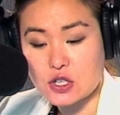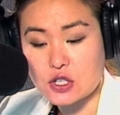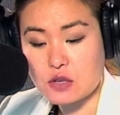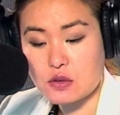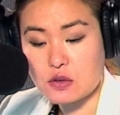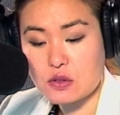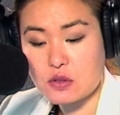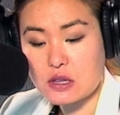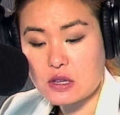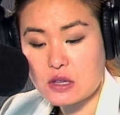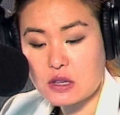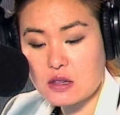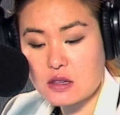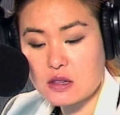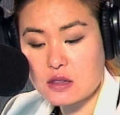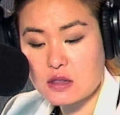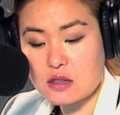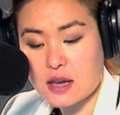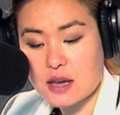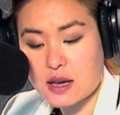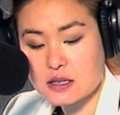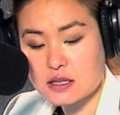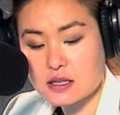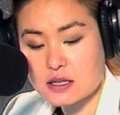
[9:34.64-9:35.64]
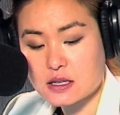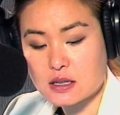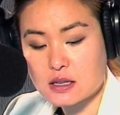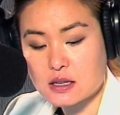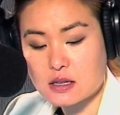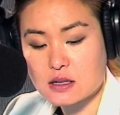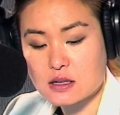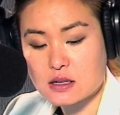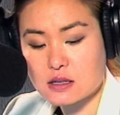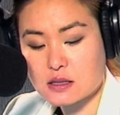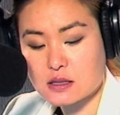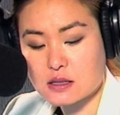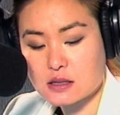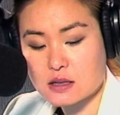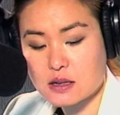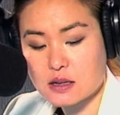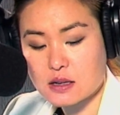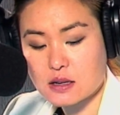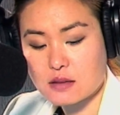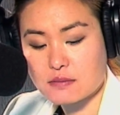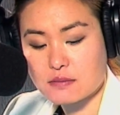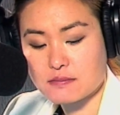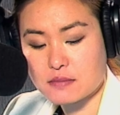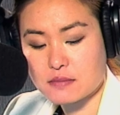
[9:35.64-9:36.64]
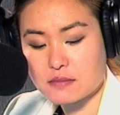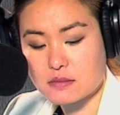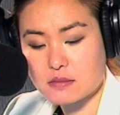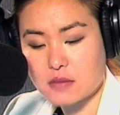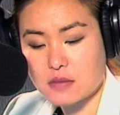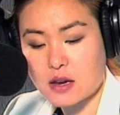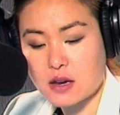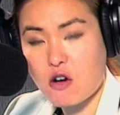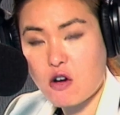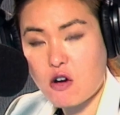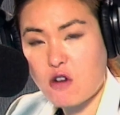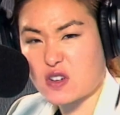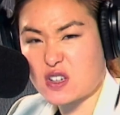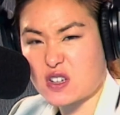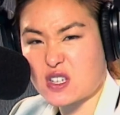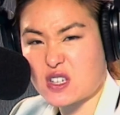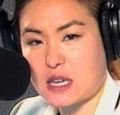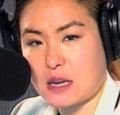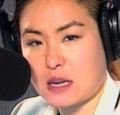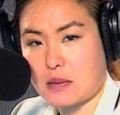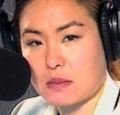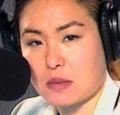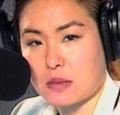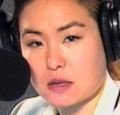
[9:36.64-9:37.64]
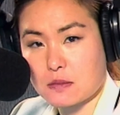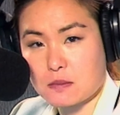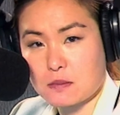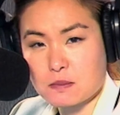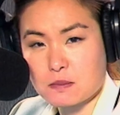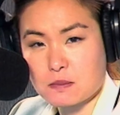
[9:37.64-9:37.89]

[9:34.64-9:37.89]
Do you think that that is an overstatement?